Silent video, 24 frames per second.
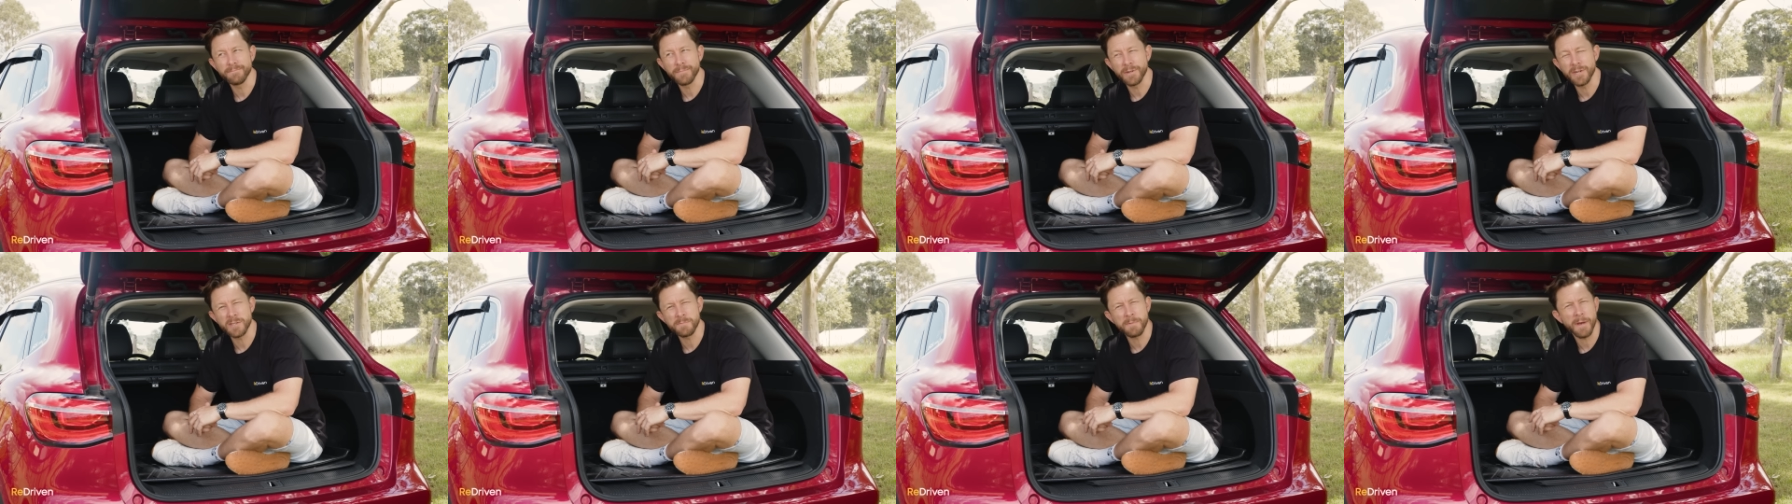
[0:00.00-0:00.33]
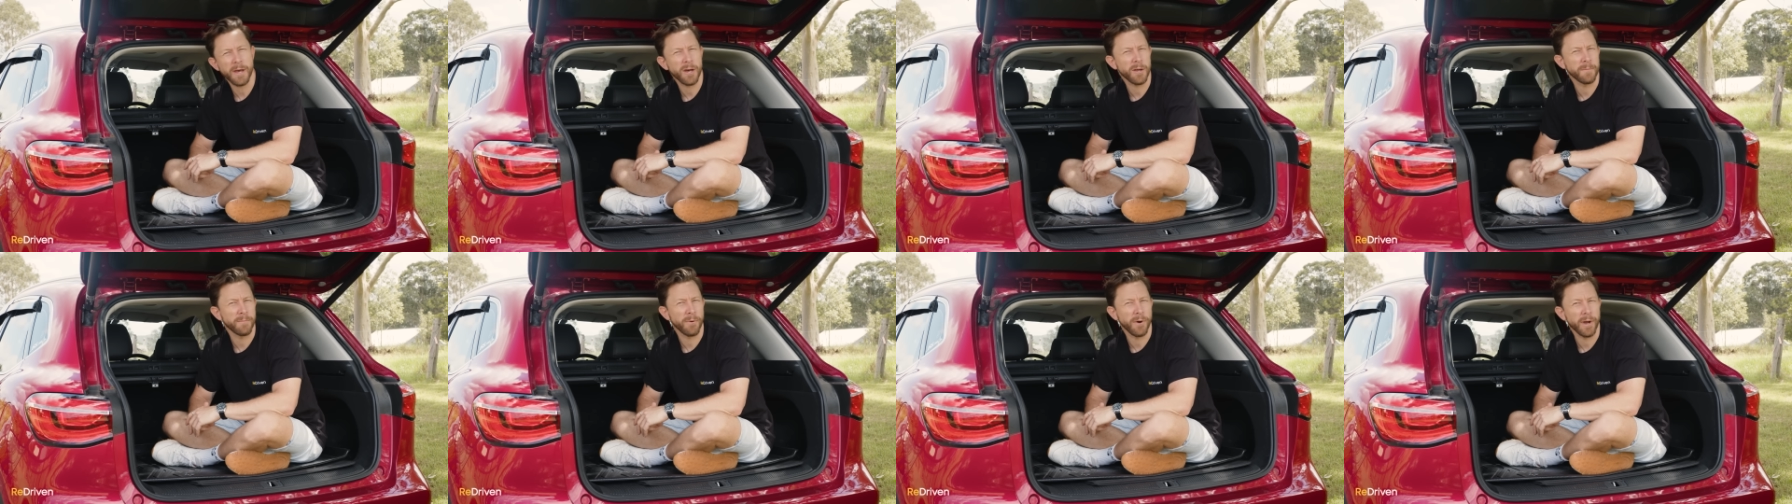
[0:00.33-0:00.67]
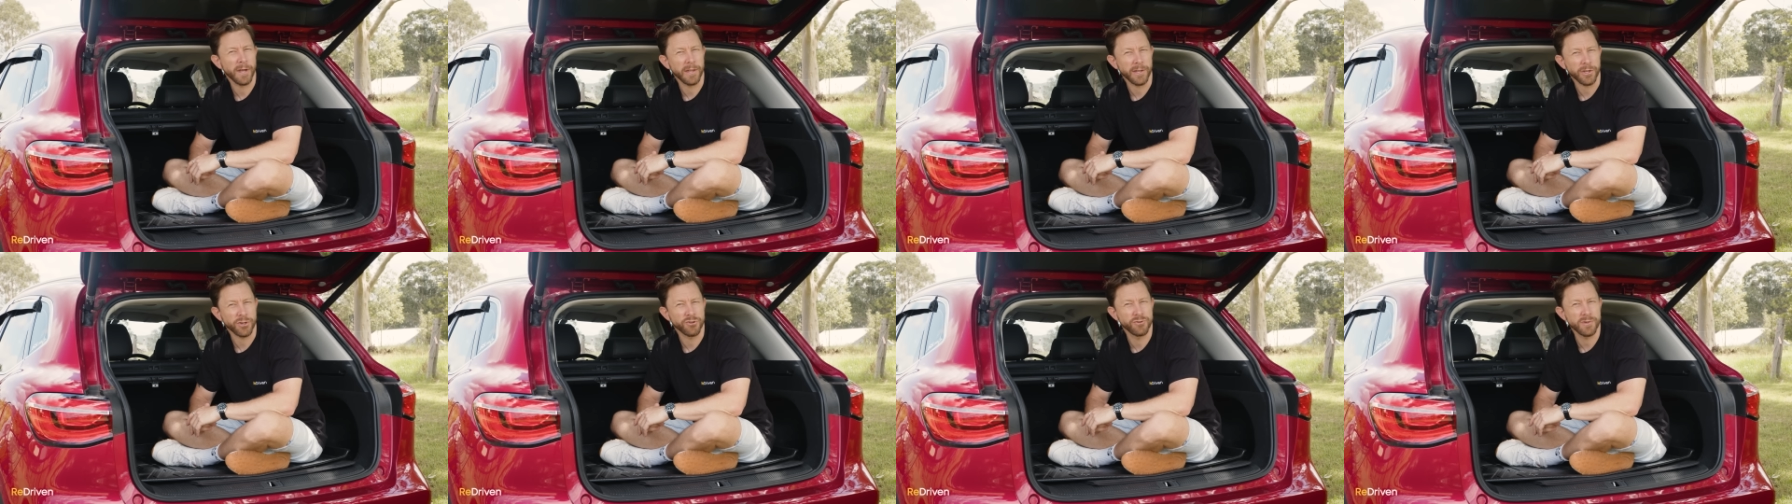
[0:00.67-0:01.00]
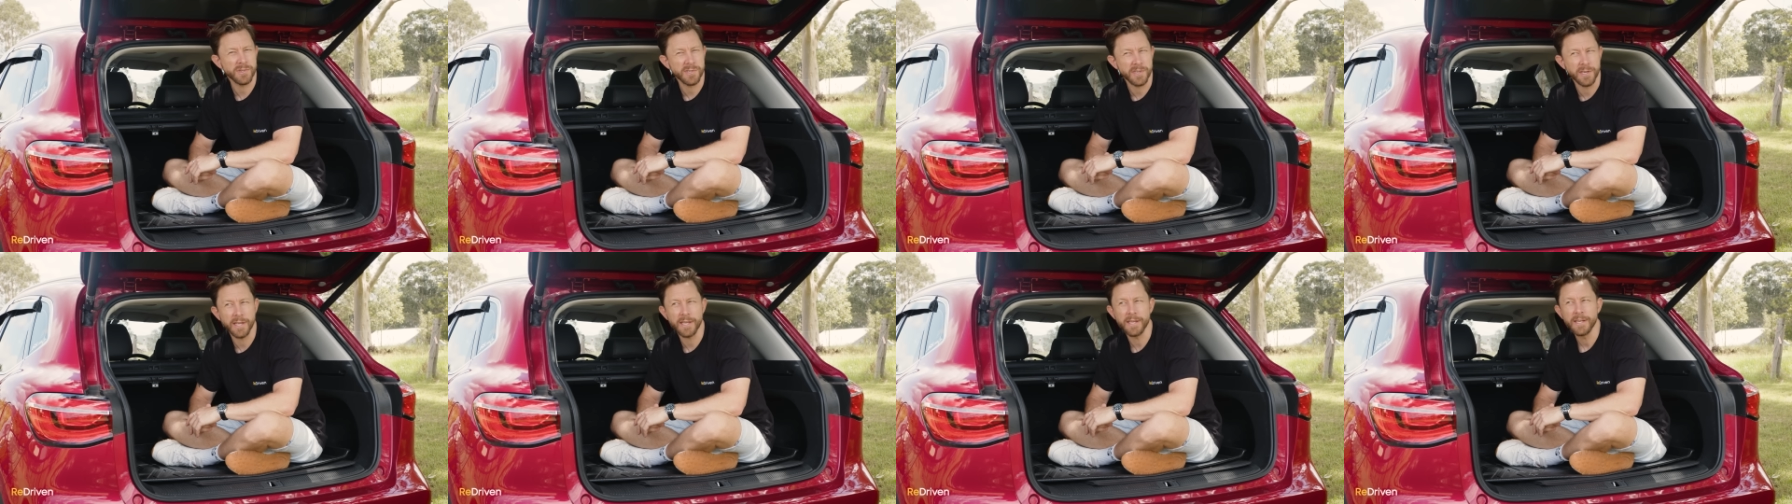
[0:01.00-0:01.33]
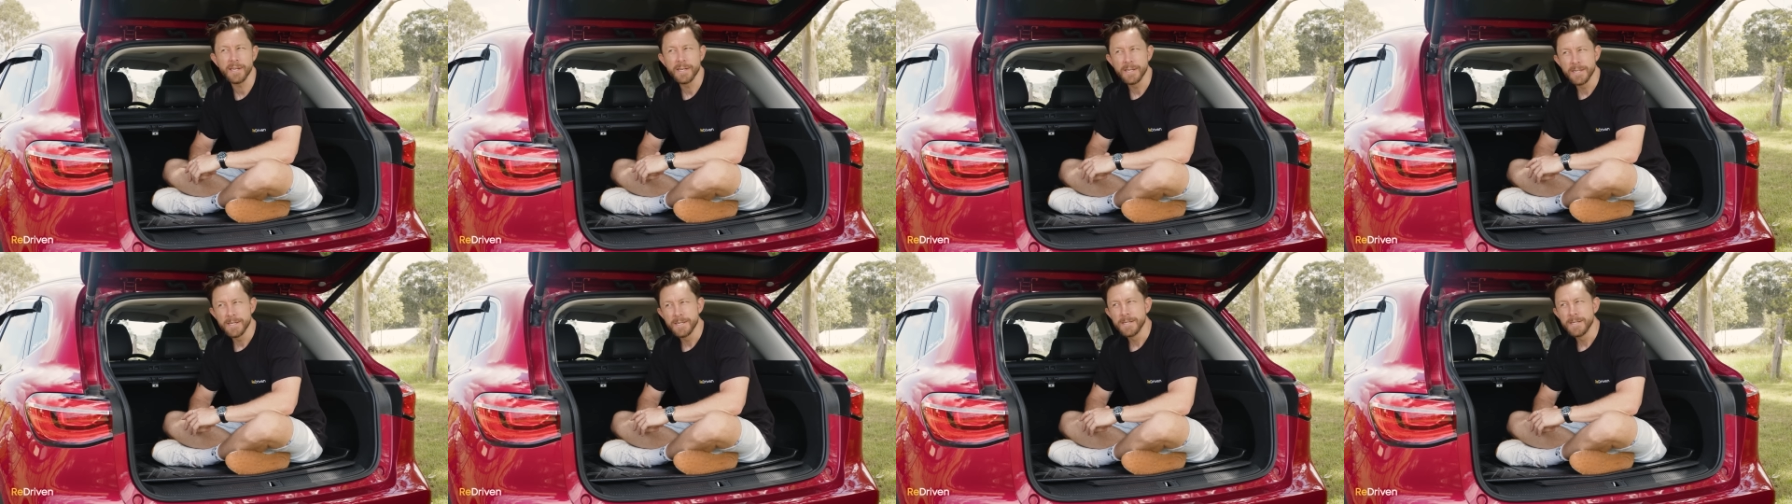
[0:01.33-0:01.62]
but it's powered by electricity,